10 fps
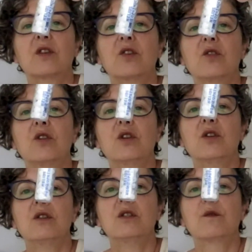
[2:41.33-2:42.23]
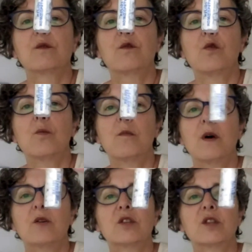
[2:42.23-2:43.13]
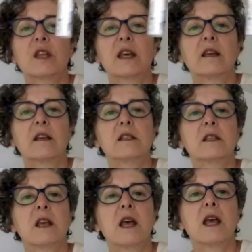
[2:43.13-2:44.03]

that you can use for most things.